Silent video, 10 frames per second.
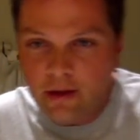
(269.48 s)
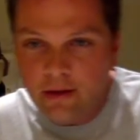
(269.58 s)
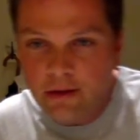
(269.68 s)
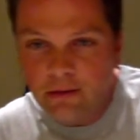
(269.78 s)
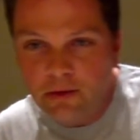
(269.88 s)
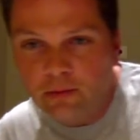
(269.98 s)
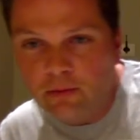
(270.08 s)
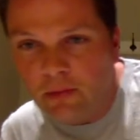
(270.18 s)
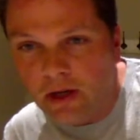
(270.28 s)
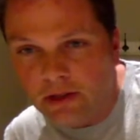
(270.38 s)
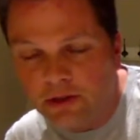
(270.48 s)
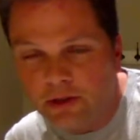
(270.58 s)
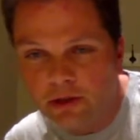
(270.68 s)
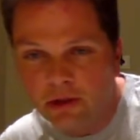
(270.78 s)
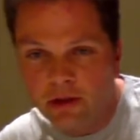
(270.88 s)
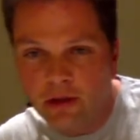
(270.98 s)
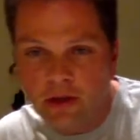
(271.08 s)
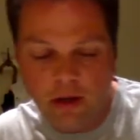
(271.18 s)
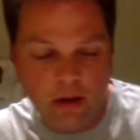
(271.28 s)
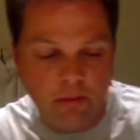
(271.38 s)
don't do much,
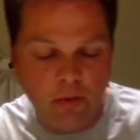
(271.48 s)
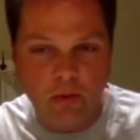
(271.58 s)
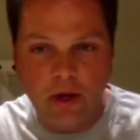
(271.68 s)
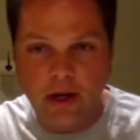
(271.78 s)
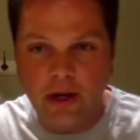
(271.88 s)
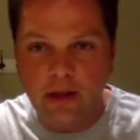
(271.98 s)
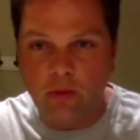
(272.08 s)
but when I add the